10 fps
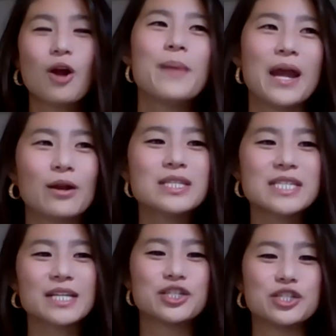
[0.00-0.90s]
Our parents
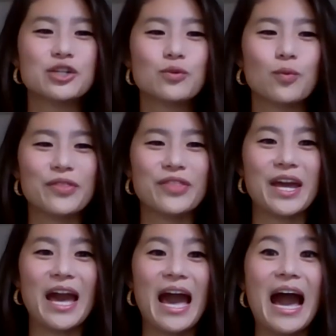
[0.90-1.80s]
had to do what they
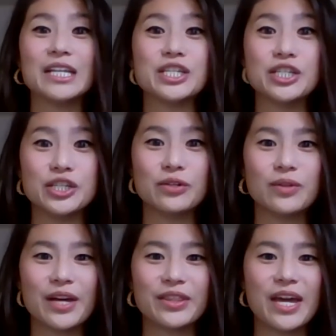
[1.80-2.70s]
had to do.
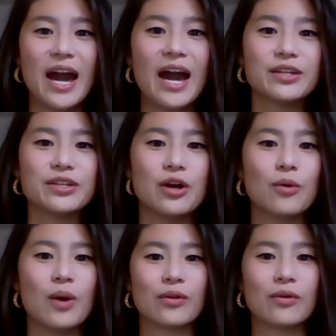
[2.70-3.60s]
Like, they had no
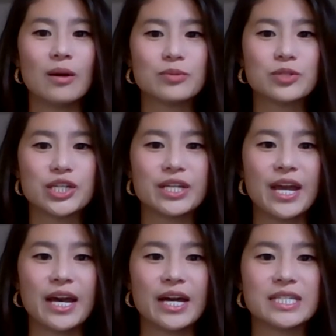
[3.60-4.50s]
other option.
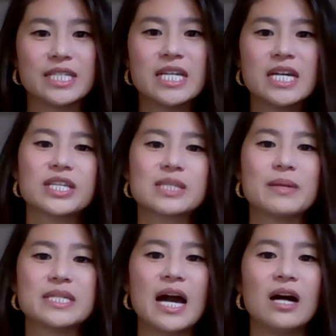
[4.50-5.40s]
And this
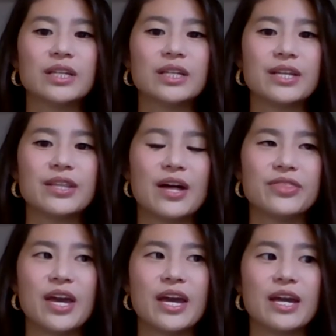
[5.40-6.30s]
mentality that
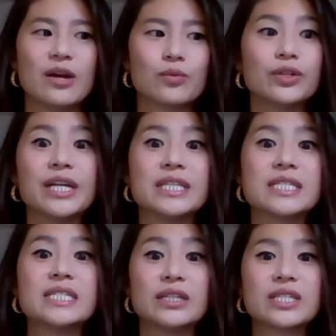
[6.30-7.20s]
they really
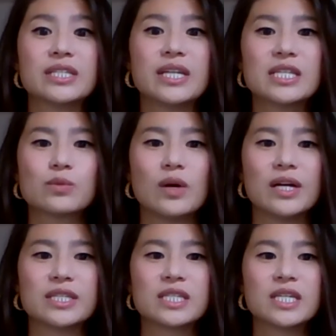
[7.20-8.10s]
instilled in us was,
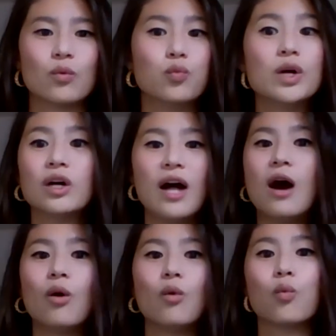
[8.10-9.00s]
we'll
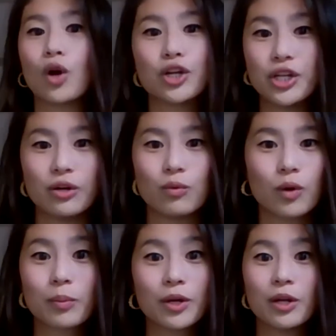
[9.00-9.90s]
outwork you.
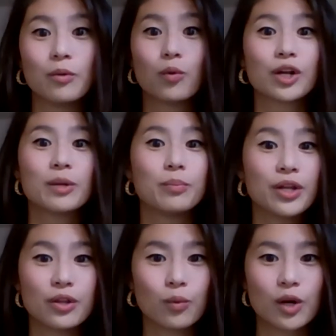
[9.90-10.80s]
We're gonna put
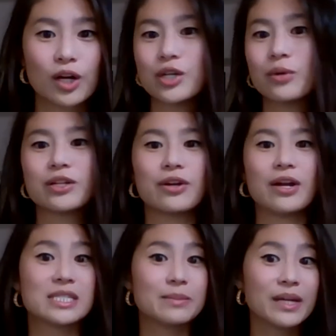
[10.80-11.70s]
in the work, don't
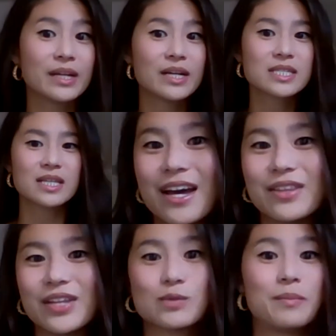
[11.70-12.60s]
underestimate us. And
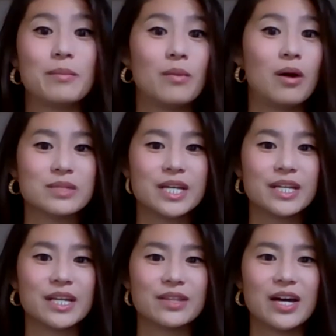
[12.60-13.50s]
that's what my mom
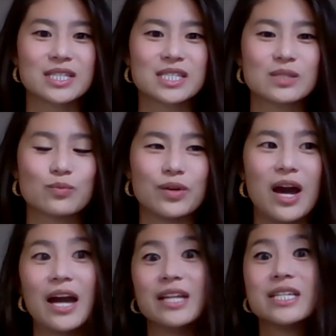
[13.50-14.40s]
did, and that's what
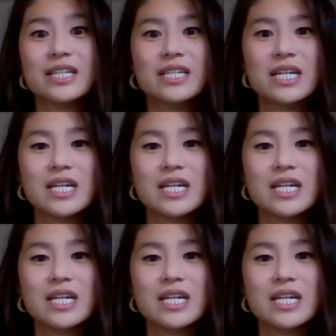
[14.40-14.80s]
I did.